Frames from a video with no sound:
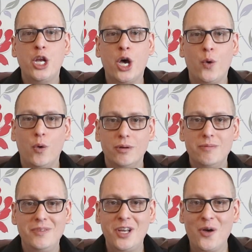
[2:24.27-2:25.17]
No,
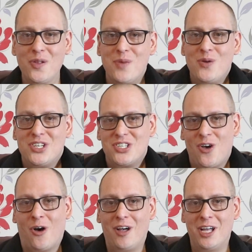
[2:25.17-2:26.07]
the moon does
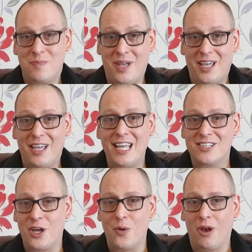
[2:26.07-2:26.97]
not emit
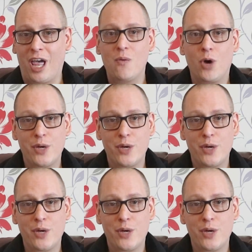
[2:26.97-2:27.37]
its own light.